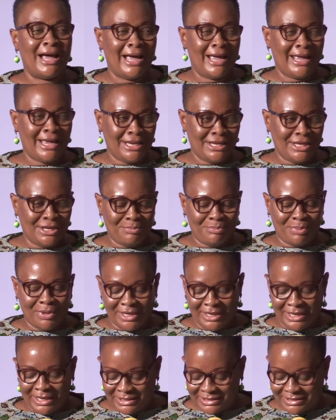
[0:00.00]
our
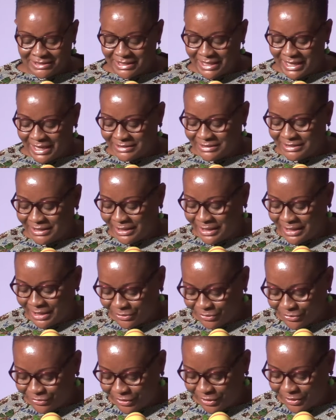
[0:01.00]
independence as a
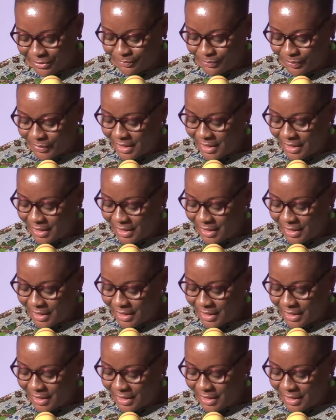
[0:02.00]
country.